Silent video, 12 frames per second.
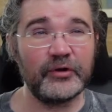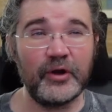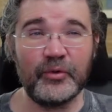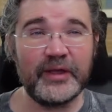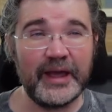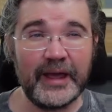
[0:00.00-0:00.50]
are
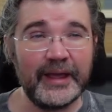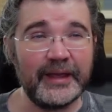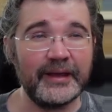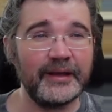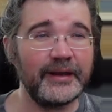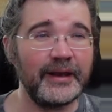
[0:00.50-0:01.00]

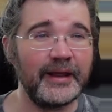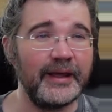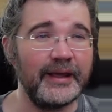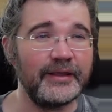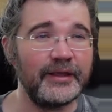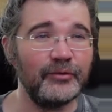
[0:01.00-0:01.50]
okay.
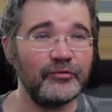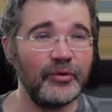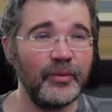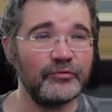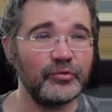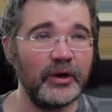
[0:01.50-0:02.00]
Like
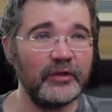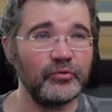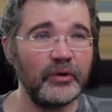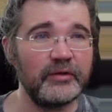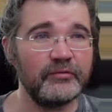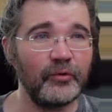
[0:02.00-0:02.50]
Q2 of
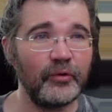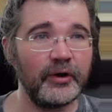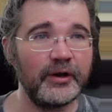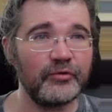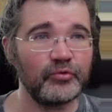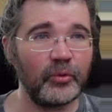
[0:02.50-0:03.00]

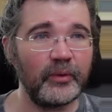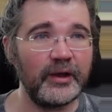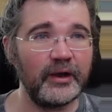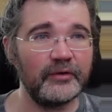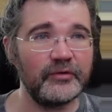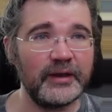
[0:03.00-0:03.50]
2024, here's where we
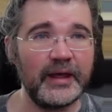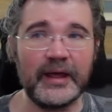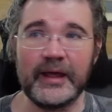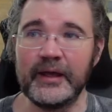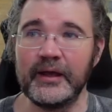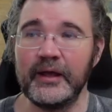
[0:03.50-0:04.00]
are
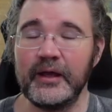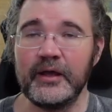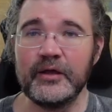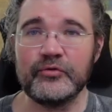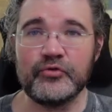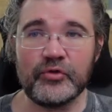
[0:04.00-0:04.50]
today,
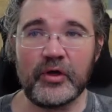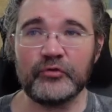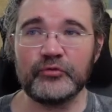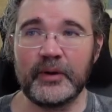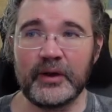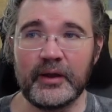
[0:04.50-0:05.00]

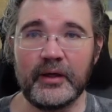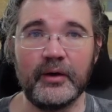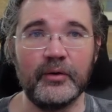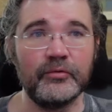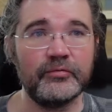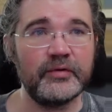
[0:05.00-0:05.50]
just
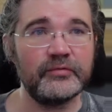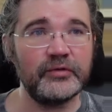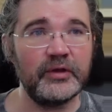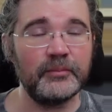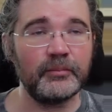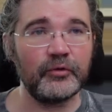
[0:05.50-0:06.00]
below
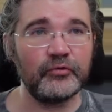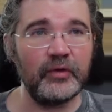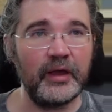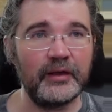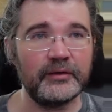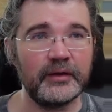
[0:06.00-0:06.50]

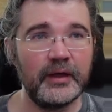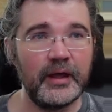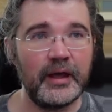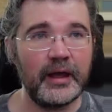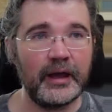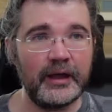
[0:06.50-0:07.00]
15%.
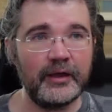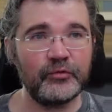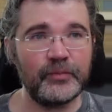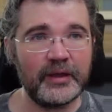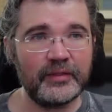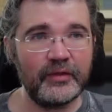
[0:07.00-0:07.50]
I
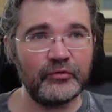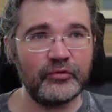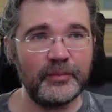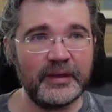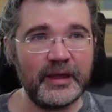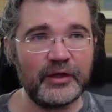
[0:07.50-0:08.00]
expect this
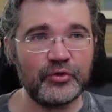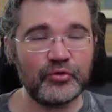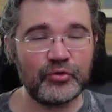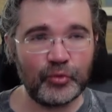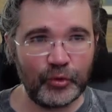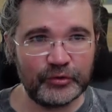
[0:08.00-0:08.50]
to be a
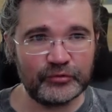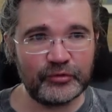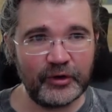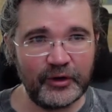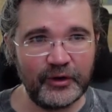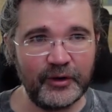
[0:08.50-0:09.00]

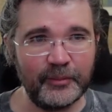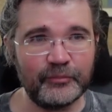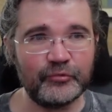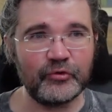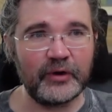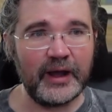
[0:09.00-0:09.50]

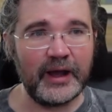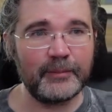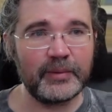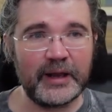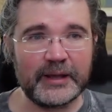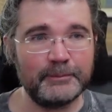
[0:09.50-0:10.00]
short-term
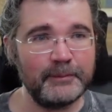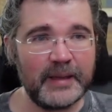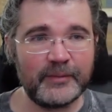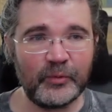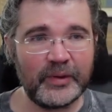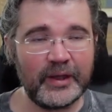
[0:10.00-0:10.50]
drop. Like
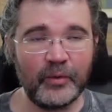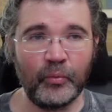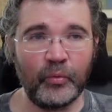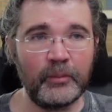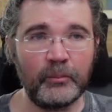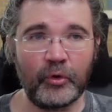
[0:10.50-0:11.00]
maybe we get
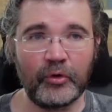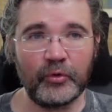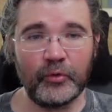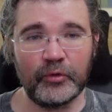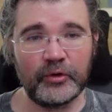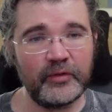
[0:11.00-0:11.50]
one more
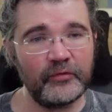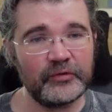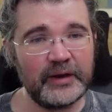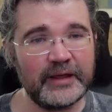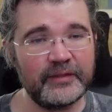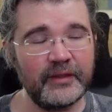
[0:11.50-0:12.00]
quarter that's
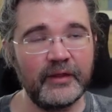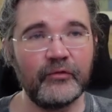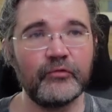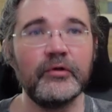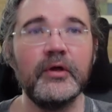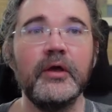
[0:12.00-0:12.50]
like
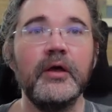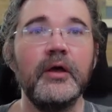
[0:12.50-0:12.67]
this